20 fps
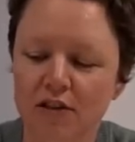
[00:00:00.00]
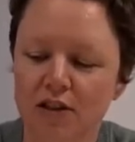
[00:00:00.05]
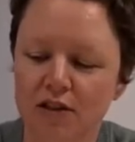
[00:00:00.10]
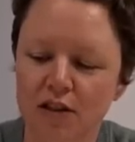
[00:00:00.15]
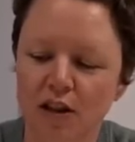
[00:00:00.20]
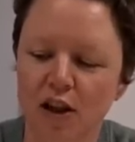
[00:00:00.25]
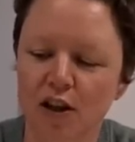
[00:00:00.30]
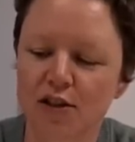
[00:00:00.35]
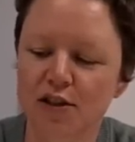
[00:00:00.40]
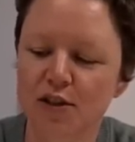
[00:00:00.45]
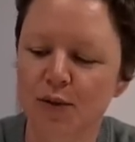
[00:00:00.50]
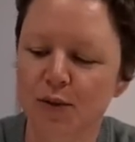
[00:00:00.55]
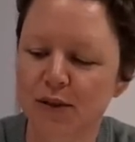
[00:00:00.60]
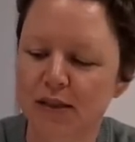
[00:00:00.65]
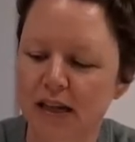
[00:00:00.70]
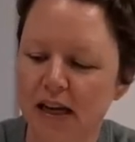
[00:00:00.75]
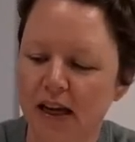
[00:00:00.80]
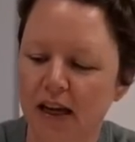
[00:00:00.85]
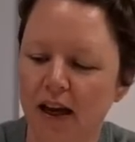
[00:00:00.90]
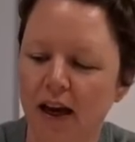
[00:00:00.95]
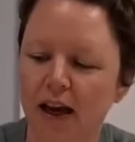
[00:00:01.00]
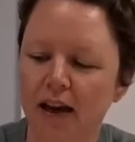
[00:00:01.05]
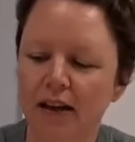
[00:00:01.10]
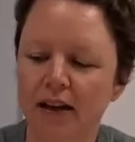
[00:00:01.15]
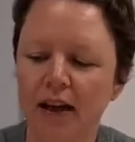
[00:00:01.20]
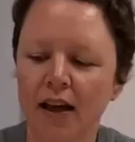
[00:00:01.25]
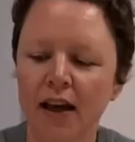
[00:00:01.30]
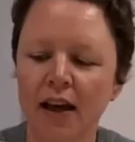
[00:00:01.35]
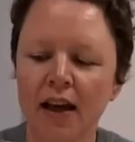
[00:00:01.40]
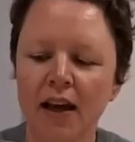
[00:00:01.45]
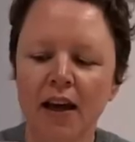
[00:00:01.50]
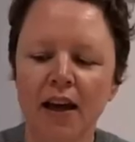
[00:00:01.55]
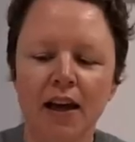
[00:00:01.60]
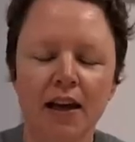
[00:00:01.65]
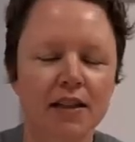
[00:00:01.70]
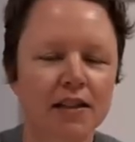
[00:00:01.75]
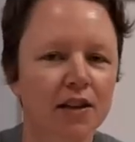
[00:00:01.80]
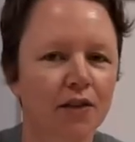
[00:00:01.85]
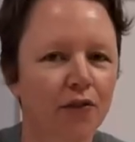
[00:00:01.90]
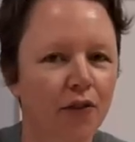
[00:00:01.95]
close to a decade.
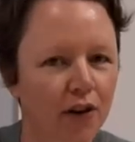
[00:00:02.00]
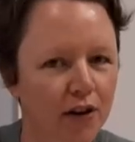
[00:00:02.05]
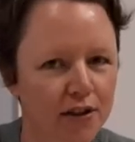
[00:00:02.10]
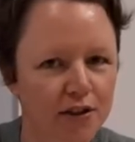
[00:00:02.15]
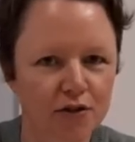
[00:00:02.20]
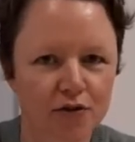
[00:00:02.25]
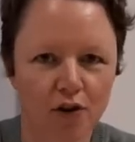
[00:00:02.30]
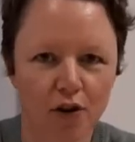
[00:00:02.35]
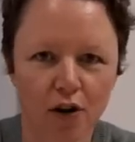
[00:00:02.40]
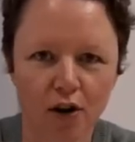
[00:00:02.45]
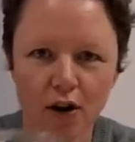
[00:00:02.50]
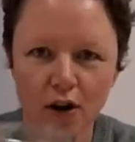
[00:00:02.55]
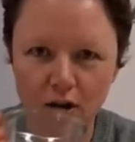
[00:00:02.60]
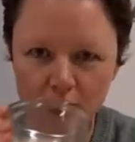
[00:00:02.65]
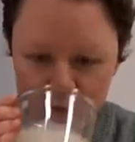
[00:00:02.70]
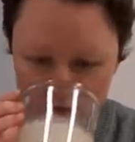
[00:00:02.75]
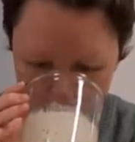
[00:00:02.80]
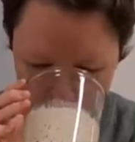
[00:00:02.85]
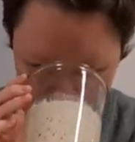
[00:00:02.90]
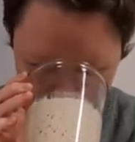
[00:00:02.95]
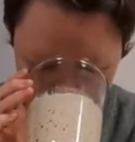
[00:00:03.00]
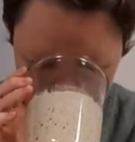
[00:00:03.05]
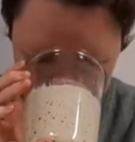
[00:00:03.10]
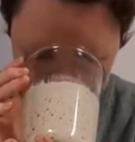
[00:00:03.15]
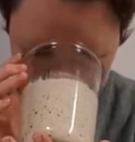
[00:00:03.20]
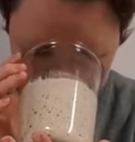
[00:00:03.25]
It's a very strong culture.